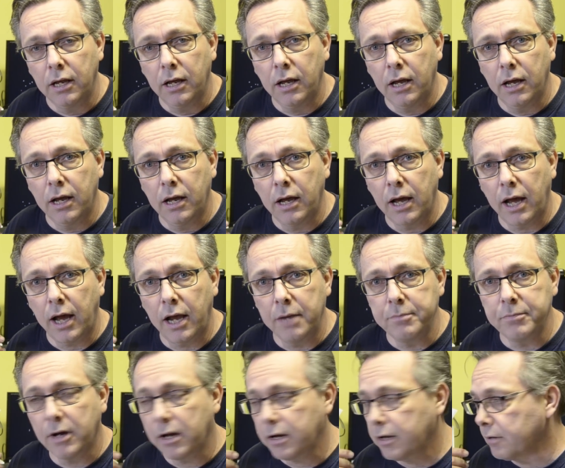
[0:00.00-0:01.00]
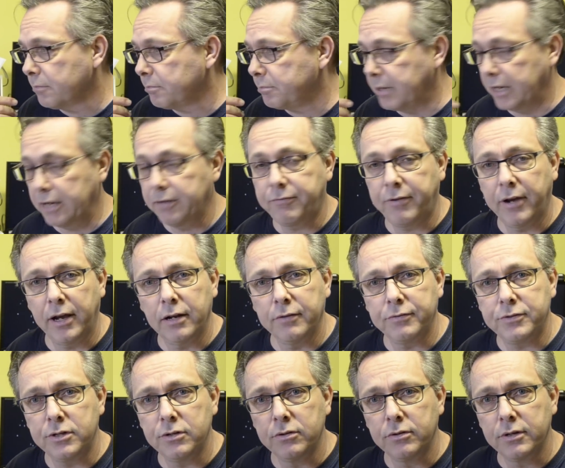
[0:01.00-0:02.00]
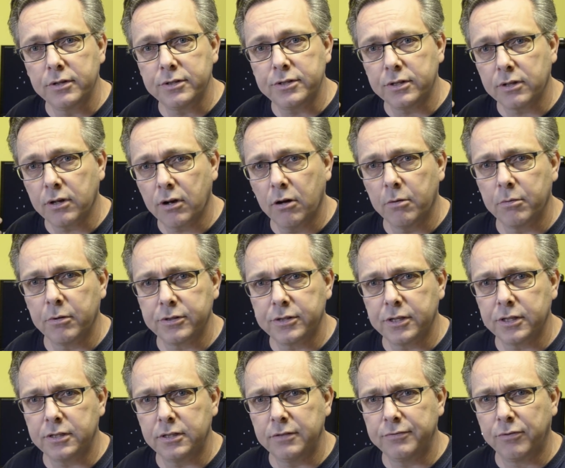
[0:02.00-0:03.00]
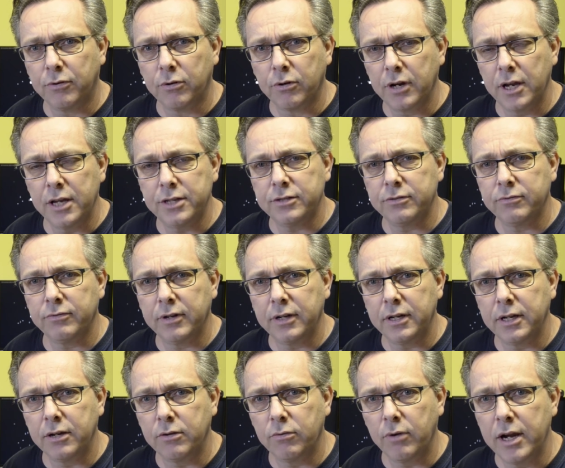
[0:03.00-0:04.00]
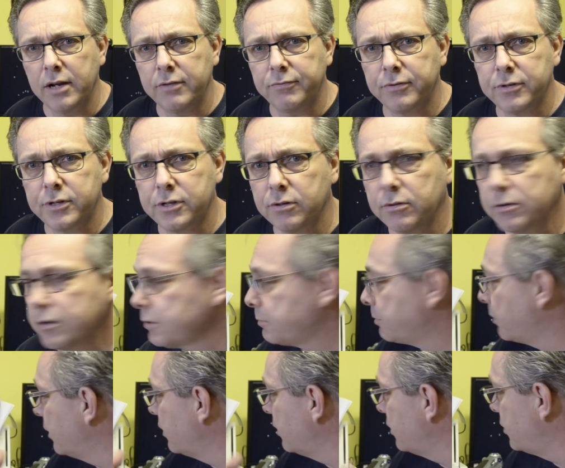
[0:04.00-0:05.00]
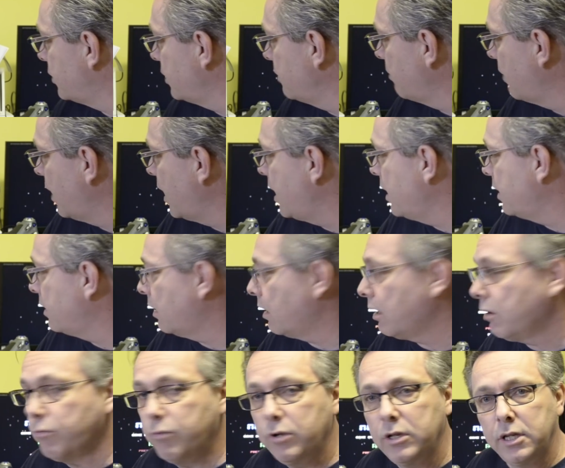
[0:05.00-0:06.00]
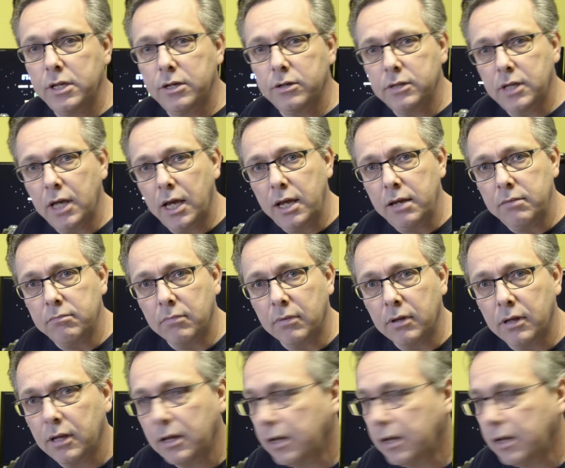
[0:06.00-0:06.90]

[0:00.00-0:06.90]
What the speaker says: I'm not a big fan of shooters, and the Commodore 64 isn't very great for shooters, but she made a really good game.